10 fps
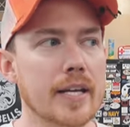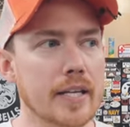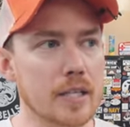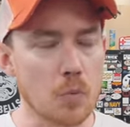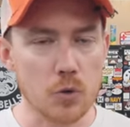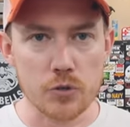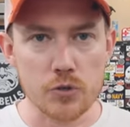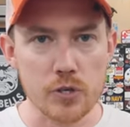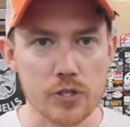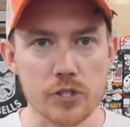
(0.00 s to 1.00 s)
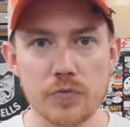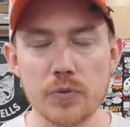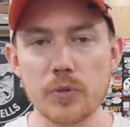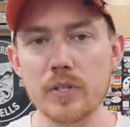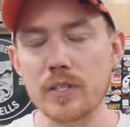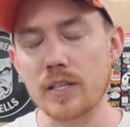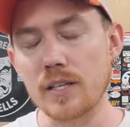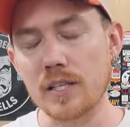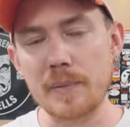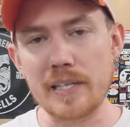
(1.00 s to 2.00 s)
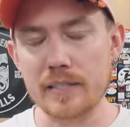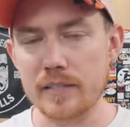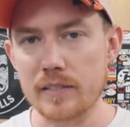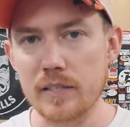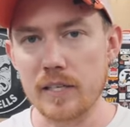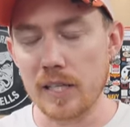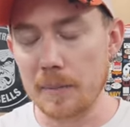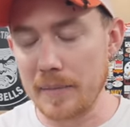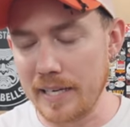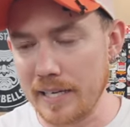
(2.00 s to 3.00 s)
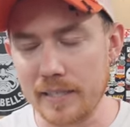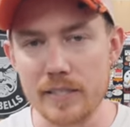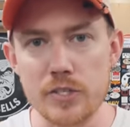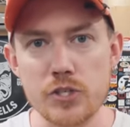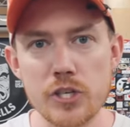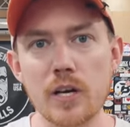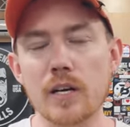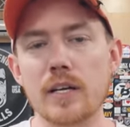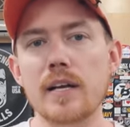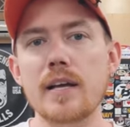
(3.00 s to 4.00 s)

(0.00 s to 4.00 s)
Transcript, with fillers: eating more nutritious food and eliminating, eliminating the junk.